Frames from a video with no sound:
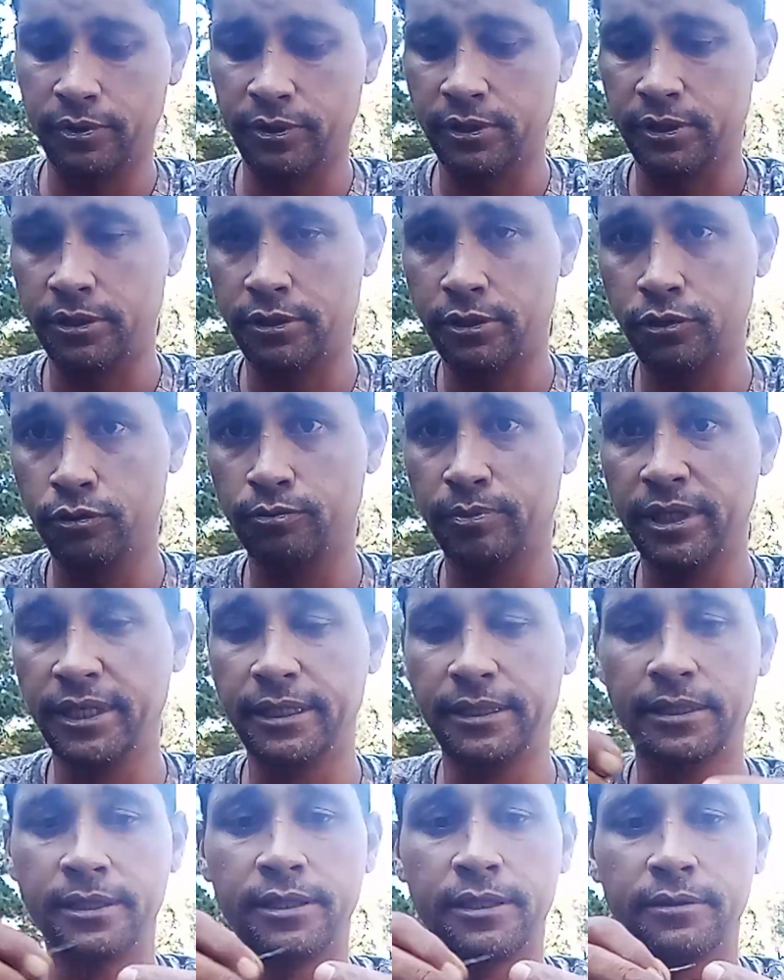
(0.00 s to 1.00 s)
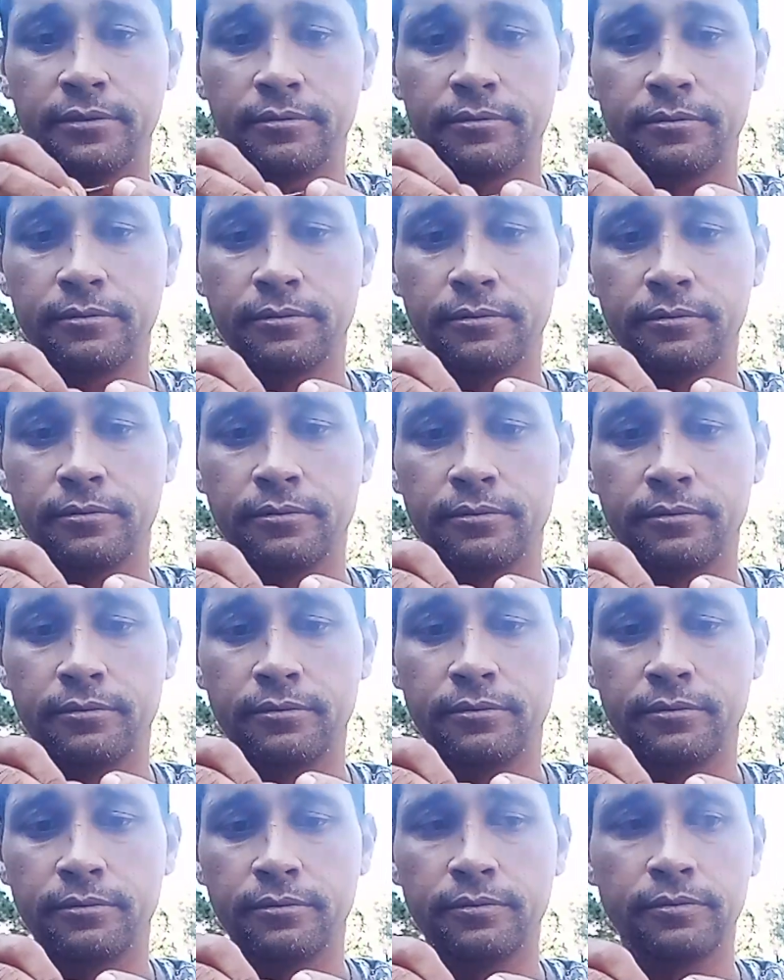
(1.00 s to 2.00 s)
put your 2 beads.
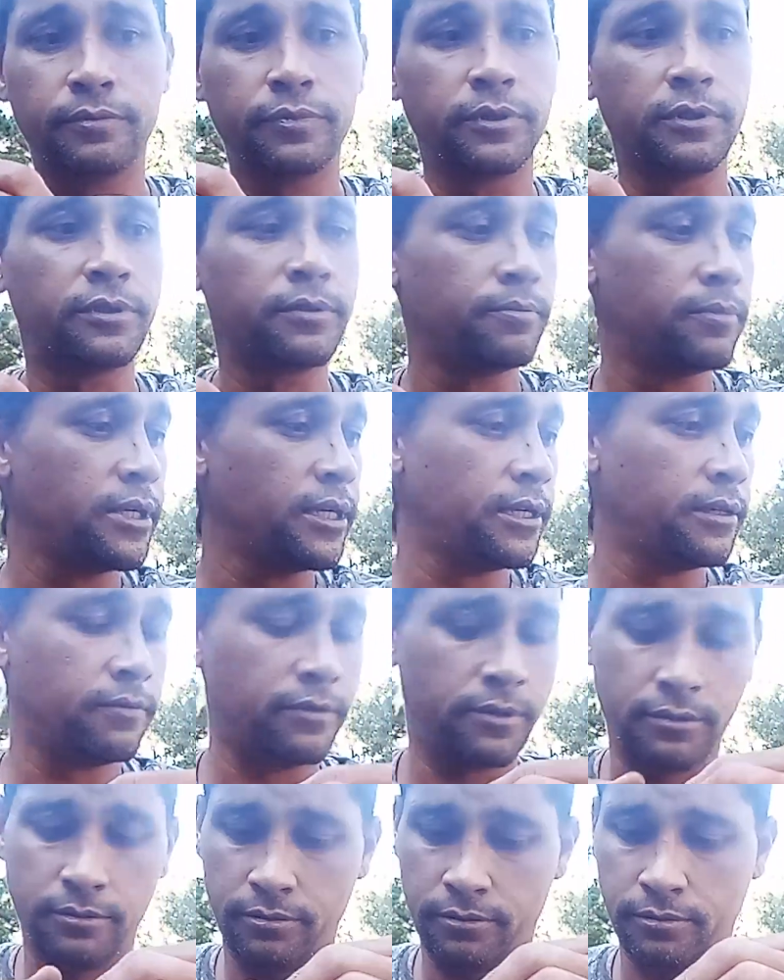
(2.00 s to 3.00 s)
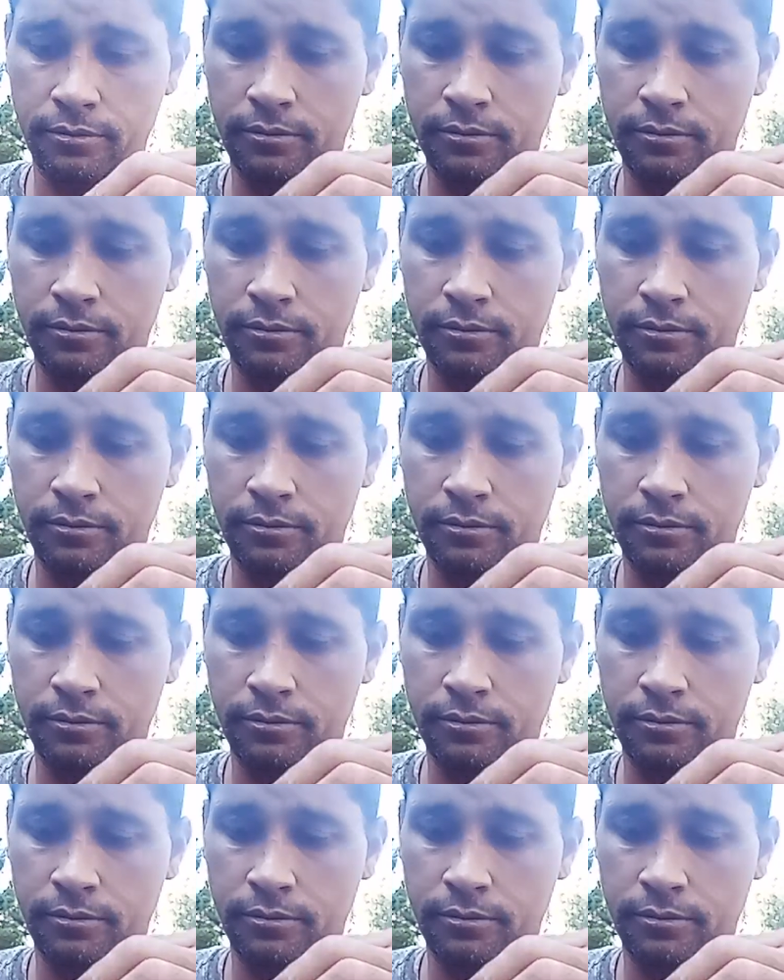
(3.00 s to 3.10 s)
Put your big one,